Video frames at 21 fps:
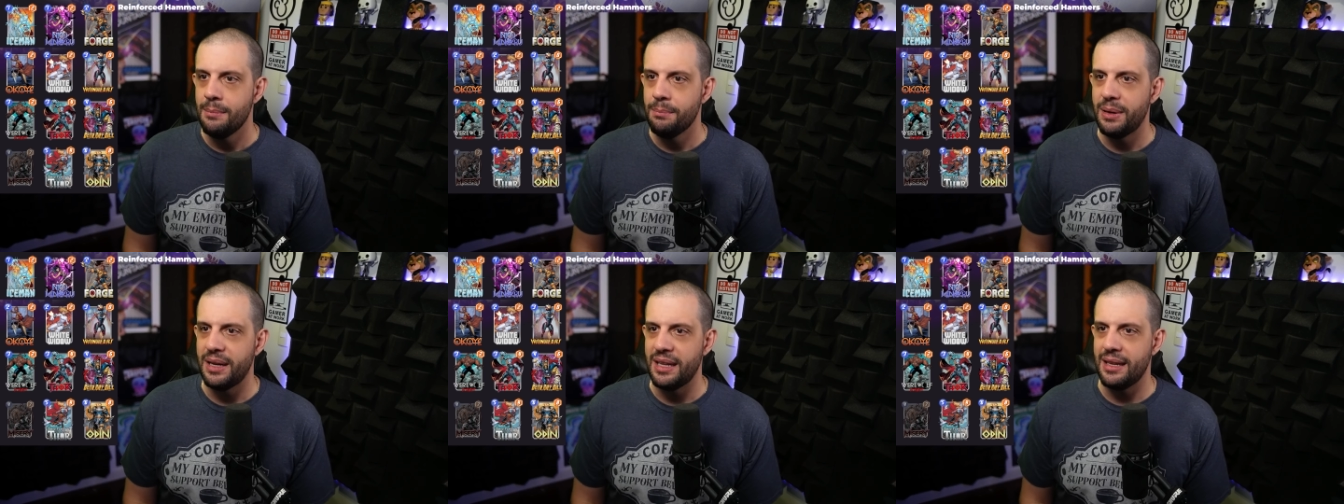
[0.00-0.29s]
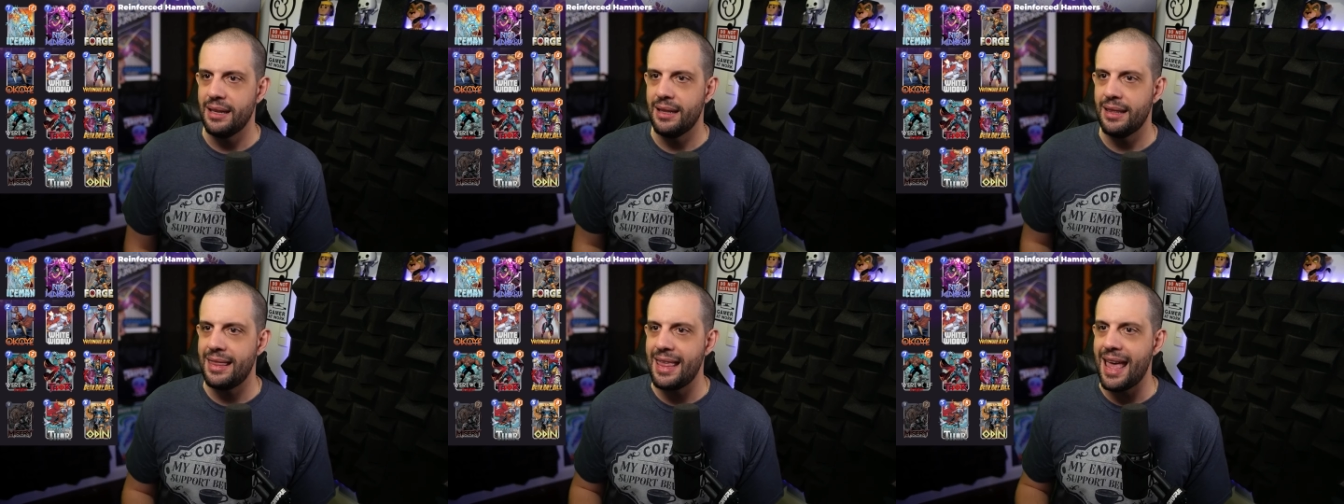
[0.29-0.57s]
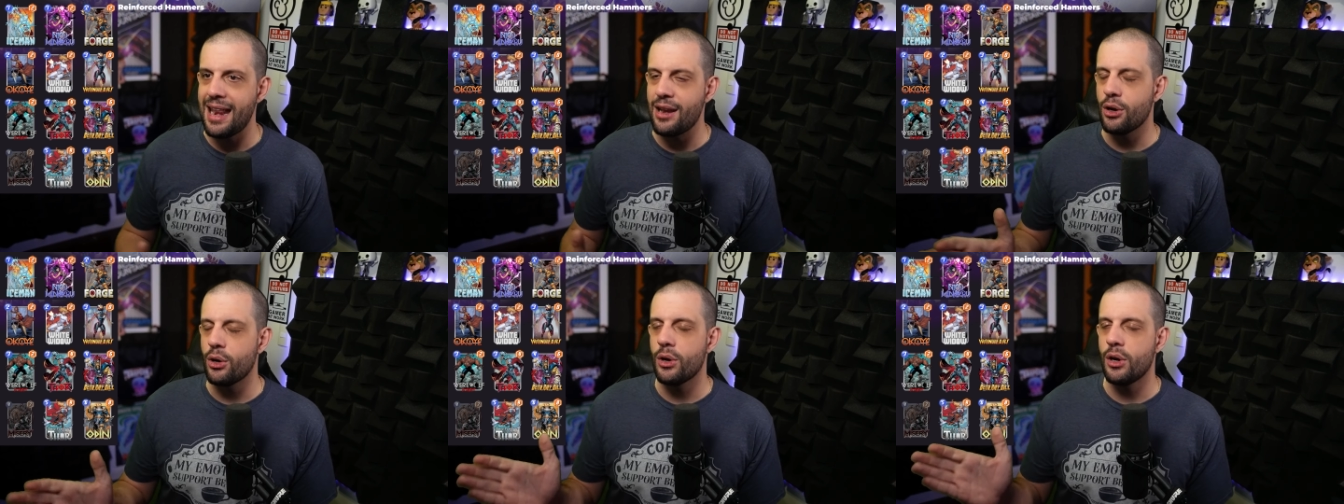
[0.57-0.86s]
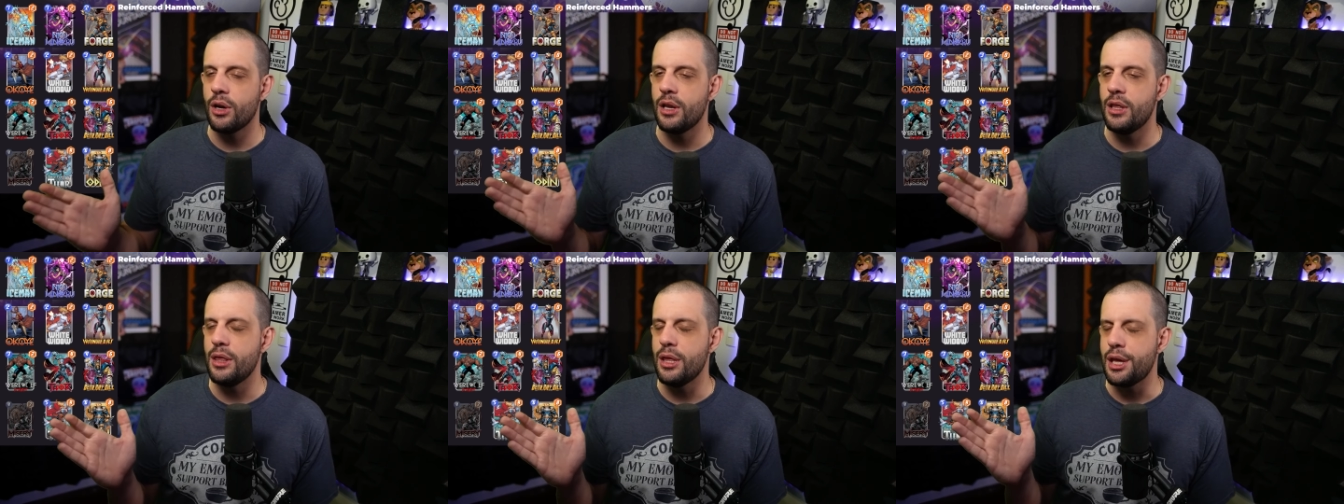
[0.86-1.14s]
But then
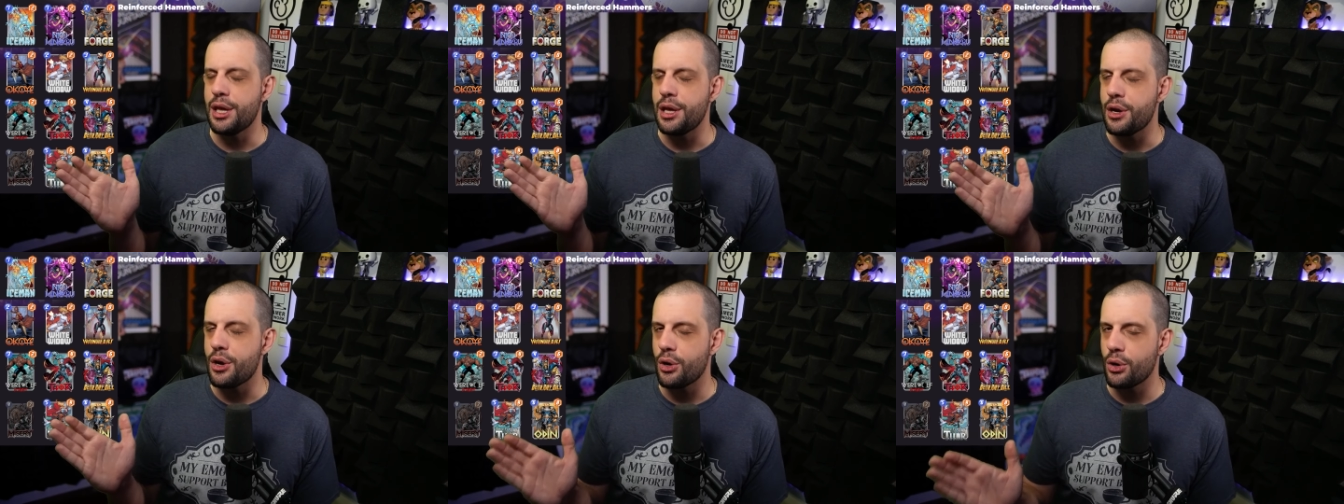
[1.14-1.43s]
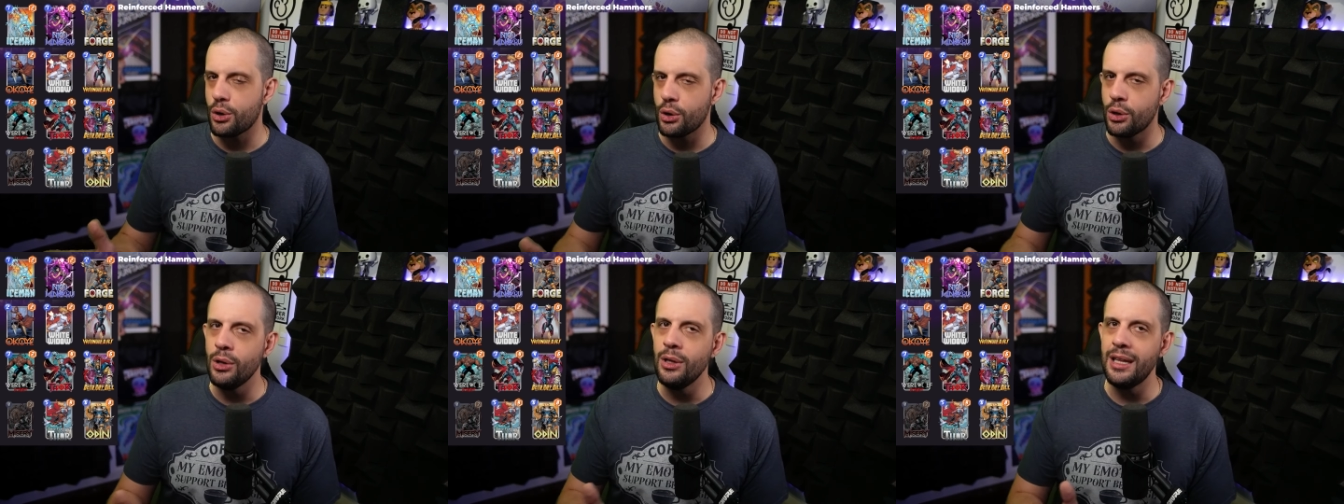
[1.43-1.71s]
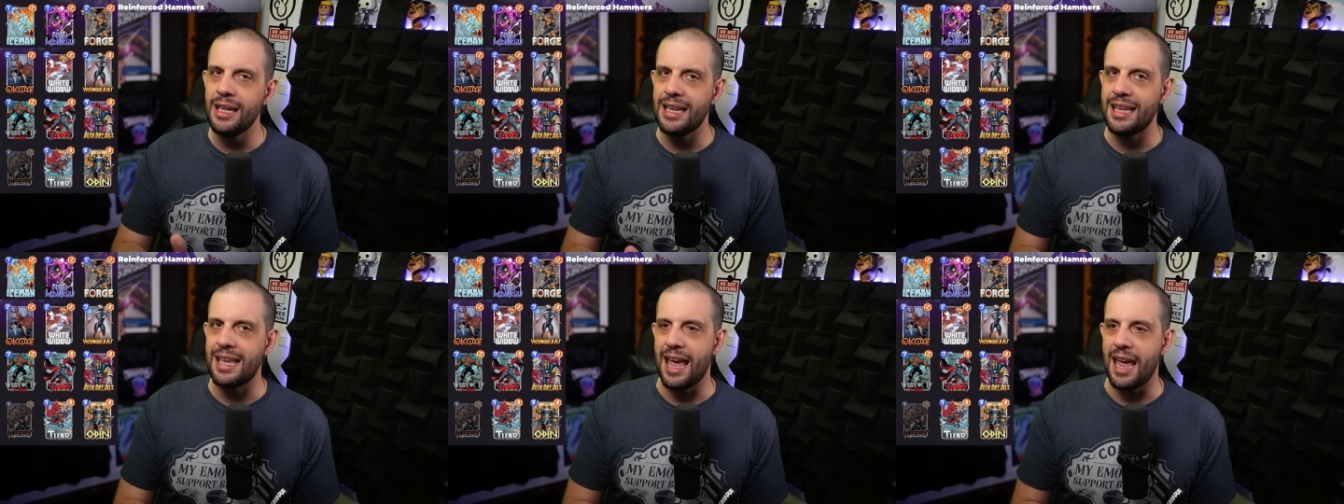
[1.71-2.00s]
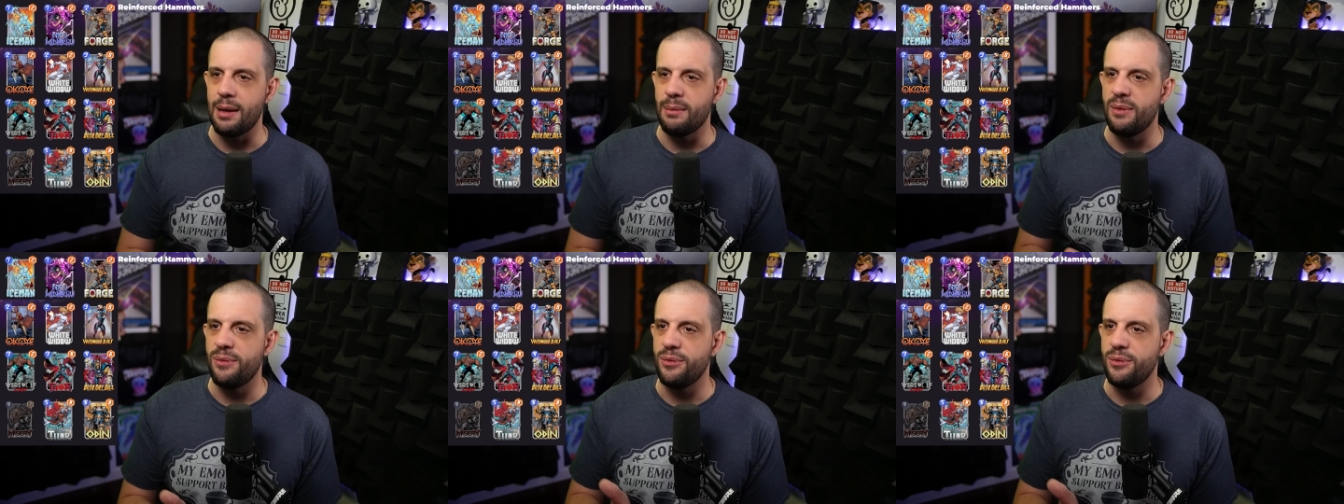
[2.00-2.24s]
in the early game,